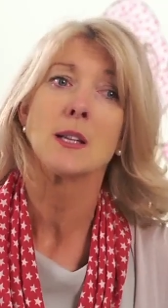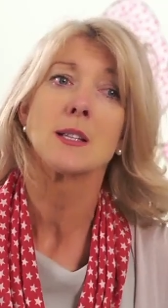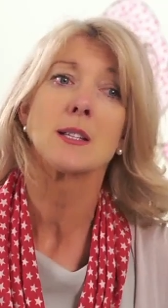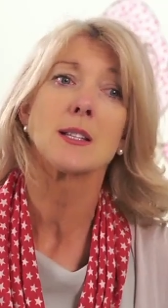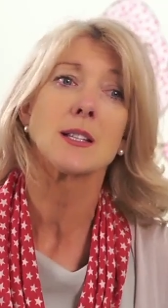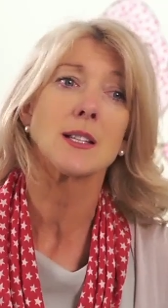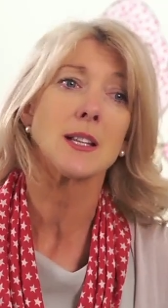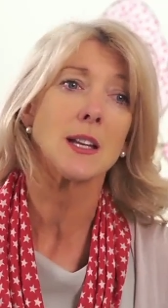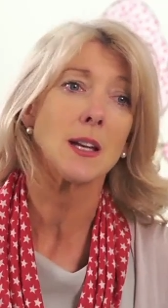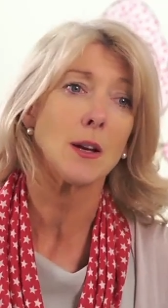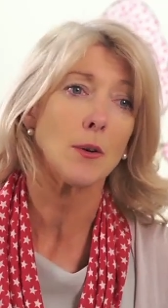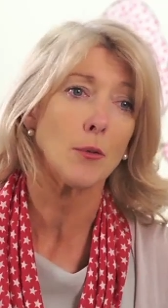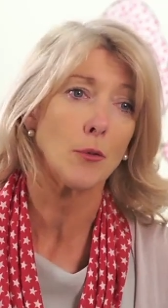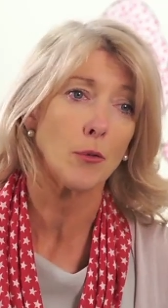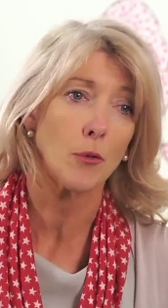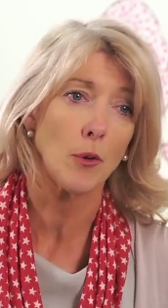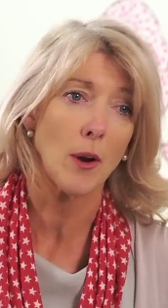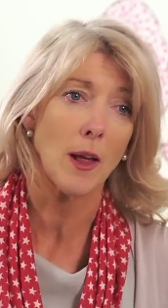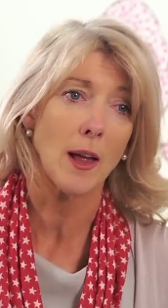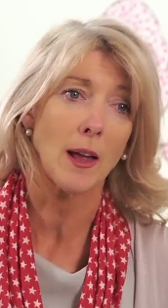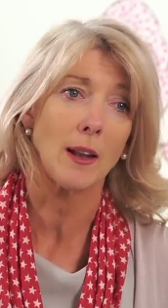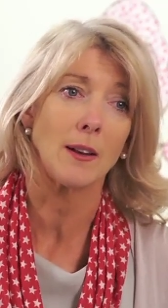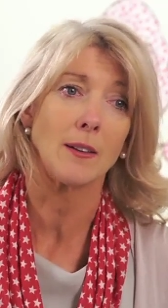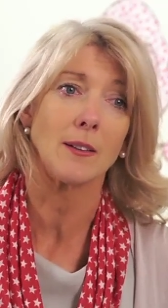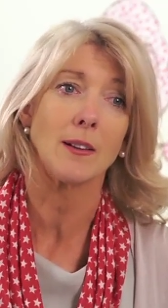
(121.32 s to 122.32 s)
see a
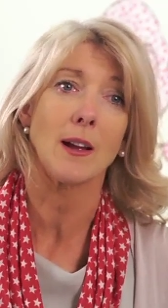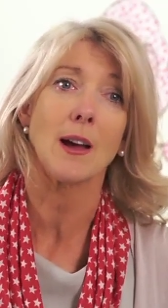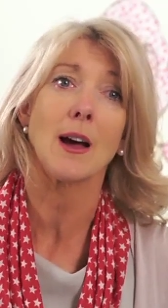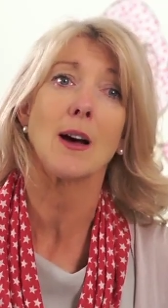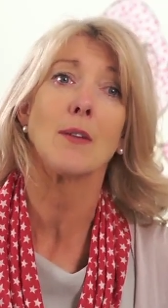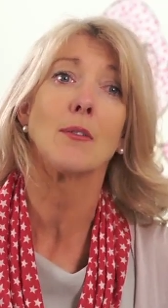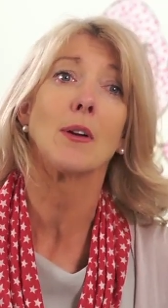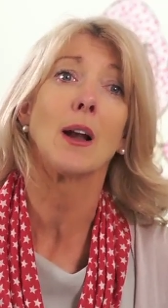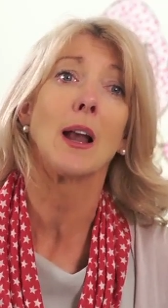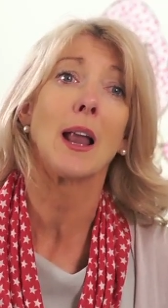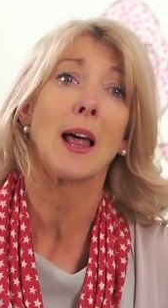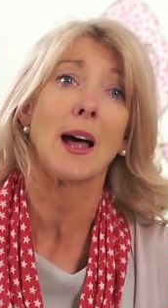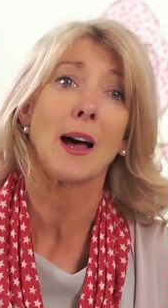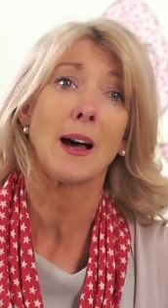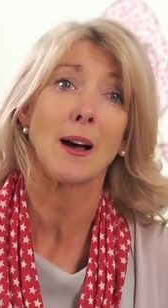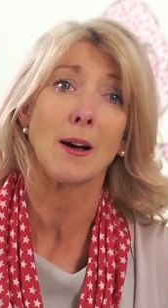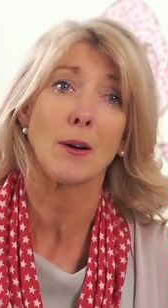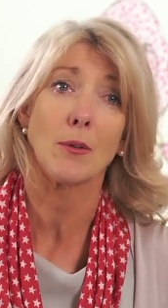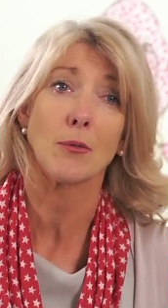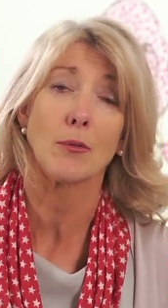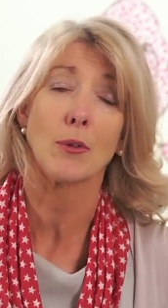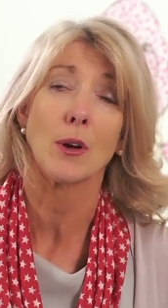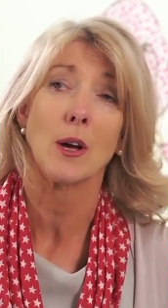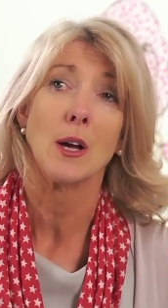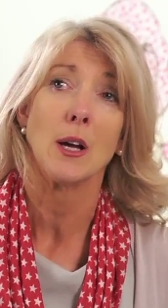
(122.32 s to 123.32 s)
friend, have a
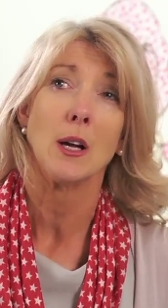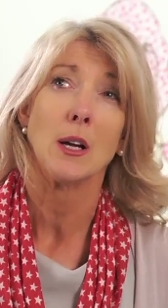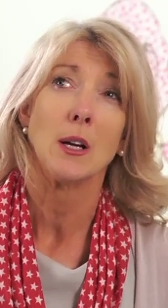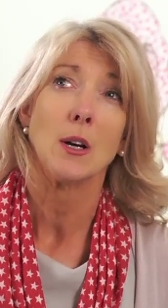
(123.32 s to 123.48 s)
laugh.